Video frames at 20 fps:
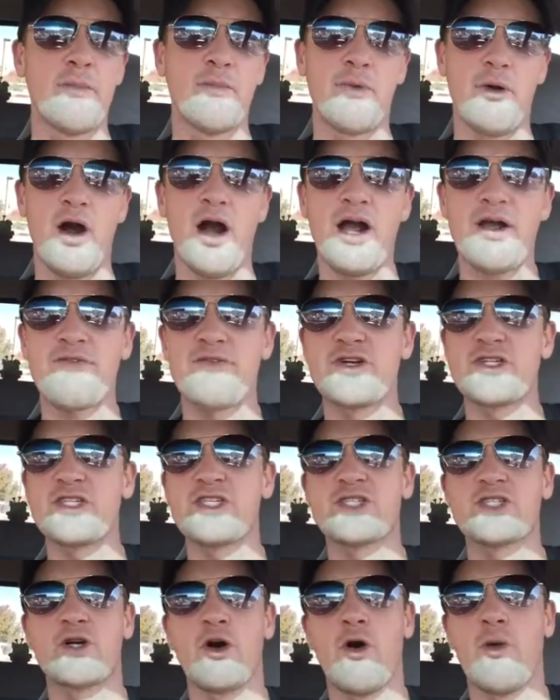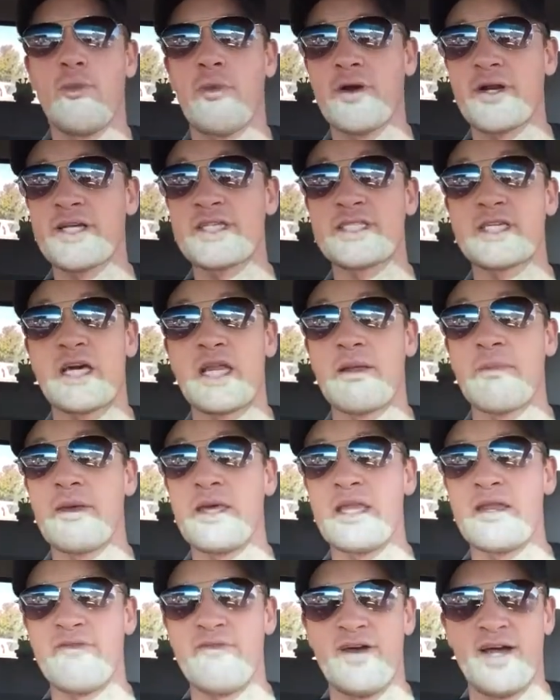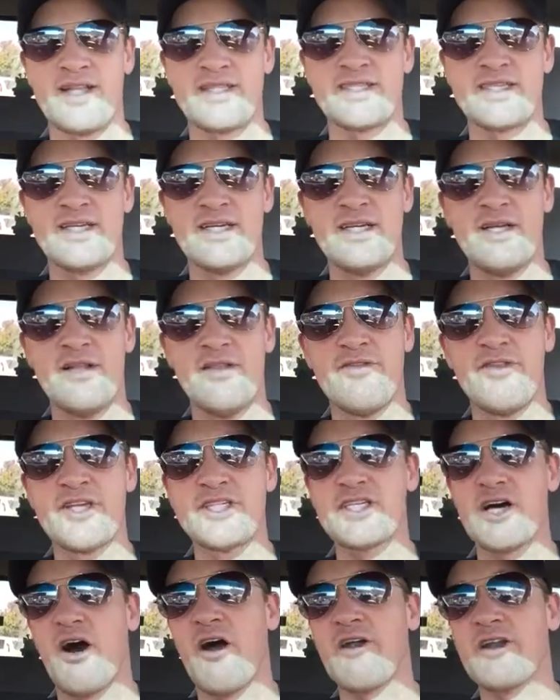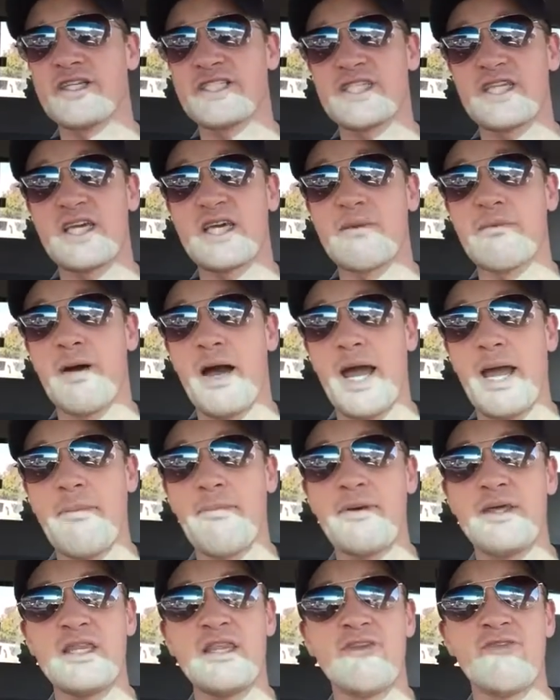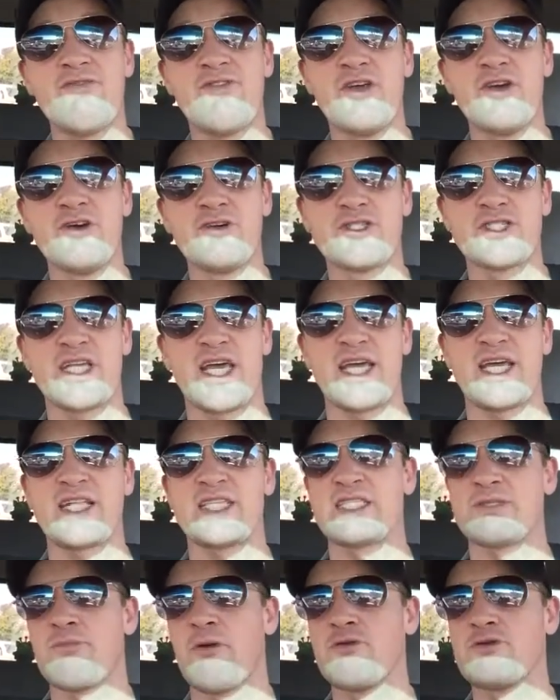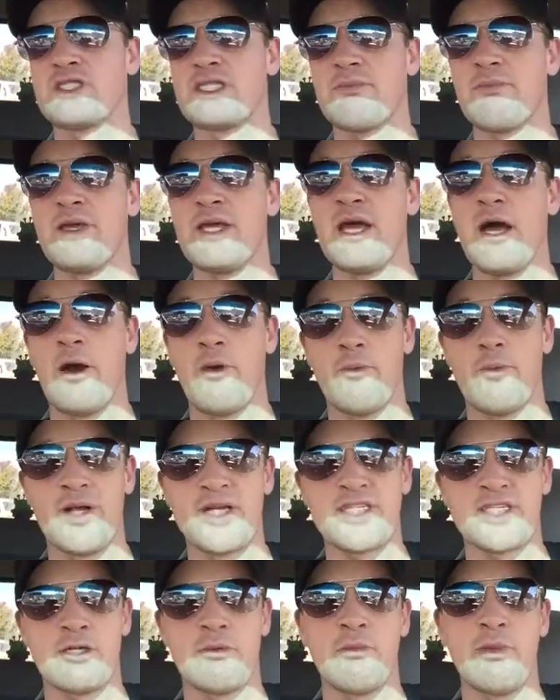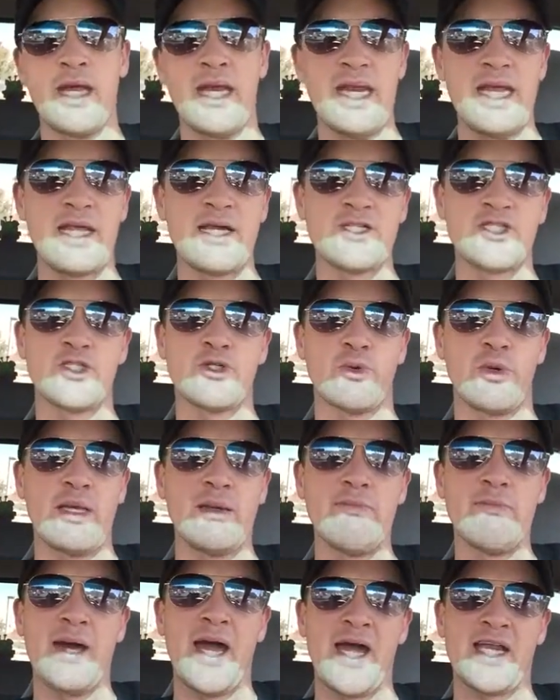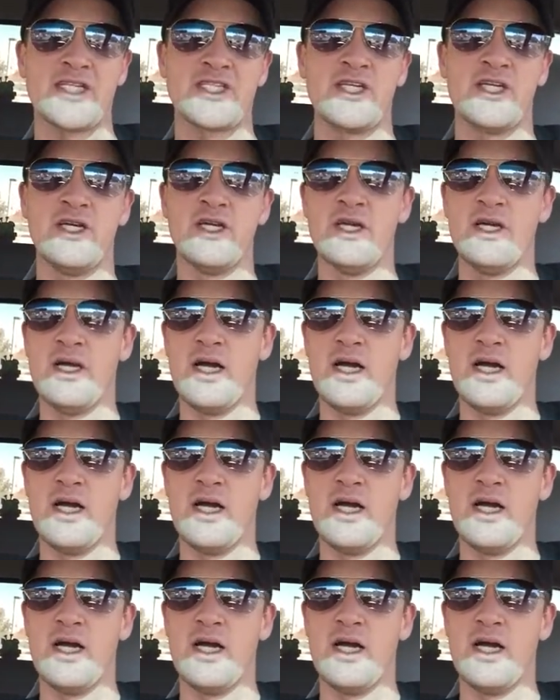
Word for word: Brock versus Goldberg is going to be an event. This honestly, in my opinion, feels like it's supposed to be a WrestleMania dream match.